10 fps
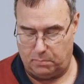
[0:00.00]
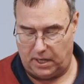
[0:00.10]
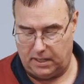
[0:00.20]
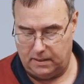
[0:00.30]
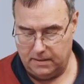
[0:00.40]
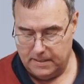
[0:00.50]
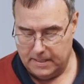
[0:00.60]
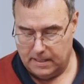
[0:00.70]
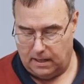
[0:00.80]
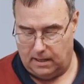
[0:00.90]
Brennan.
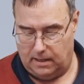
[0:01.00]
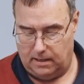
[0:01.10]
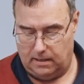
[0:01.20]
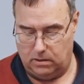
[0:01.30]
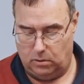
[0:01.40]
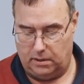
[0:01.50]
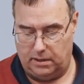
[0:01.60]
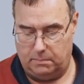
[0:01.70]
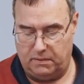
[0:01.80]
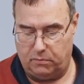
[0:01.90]
Uh,
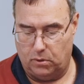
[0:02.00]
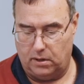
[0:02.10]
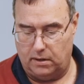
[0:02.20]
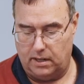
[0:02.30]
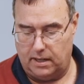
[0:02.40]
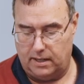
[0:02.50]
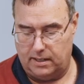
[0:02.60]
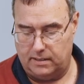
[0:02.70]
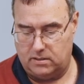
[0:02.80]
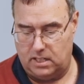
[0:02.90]
Loren, before
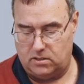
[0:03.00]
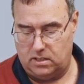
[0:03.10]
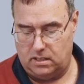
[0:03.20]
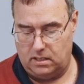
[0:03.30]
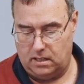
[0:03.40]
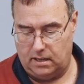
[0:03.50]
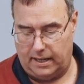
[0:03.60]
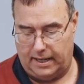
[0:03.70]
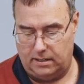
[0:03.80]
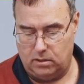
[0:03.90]
uh, teaching uh,
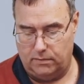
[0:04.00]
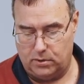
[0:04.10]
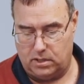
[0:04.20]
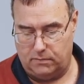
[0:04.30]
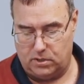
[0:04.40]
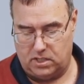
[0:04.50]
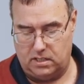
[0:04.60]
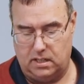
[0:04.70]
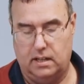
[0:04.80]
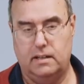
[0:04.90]
at University of
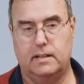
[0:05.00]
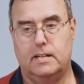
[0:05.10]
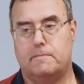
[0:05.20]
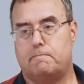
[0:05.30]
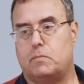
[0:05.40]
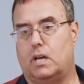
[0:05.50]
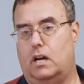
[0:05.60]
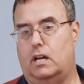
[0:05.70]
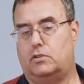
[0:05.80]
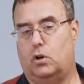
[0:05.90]
Virginia,
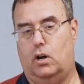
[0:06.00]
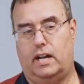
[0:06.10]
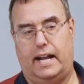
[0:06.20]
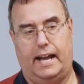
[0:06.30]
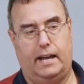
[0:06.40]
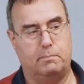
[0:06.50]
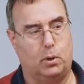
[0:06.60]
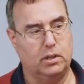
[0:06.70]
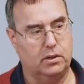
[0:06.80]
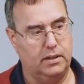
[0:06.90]
taught at
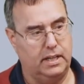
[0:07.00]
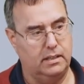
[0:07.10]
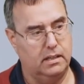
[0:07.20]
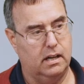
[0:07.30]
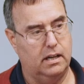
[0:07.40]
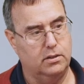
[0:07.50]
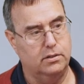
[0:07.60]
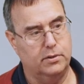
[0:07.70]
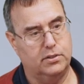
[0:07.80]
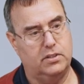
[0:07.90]
Bowling Green
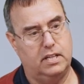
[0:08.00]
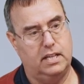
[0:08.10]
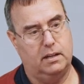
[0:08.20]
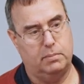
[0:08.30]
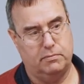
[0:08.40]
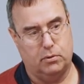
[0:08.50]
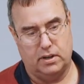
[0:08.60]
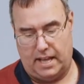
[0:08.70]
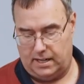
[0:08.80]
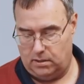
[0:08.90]
University, and
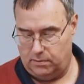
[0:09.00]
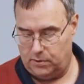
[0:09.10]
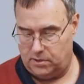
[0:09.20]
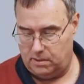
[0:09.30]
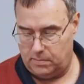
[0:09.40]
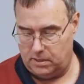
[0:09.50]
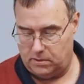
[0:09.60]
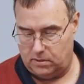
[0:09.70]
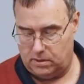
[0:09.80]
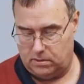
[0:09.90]
before that at University of
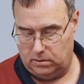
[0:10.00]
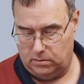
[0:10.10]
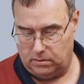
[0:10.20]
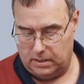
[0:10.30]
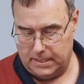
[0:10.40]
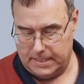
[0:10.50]
Minnesota Duluth.